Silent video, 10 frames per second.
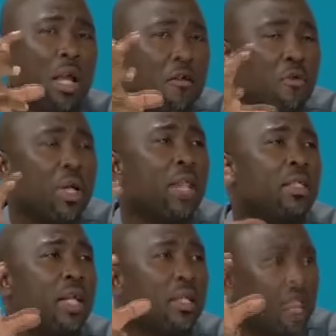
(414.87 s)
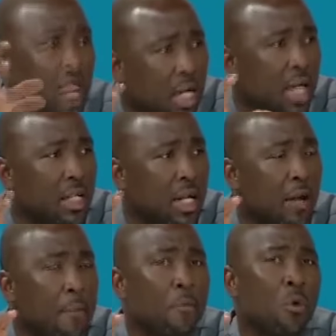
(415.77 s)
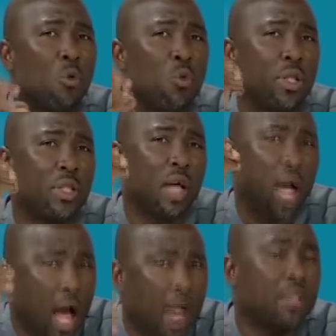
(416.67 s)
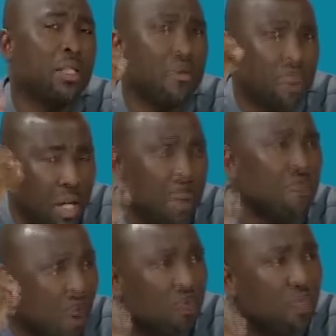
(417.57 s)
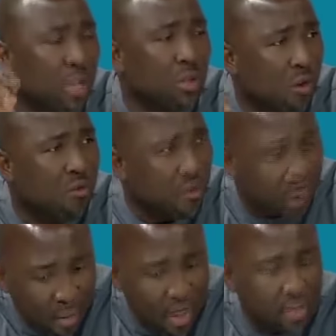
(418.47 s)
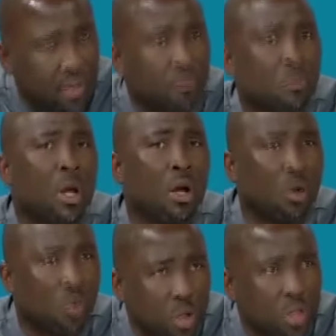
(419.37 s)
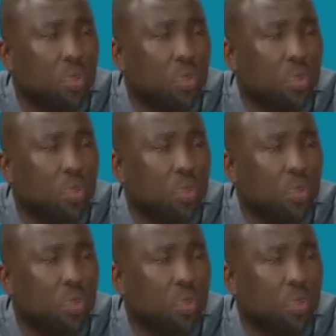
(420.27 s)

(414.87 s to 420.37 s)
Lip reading: If we get then 3 day with the active involvement of we farmers, we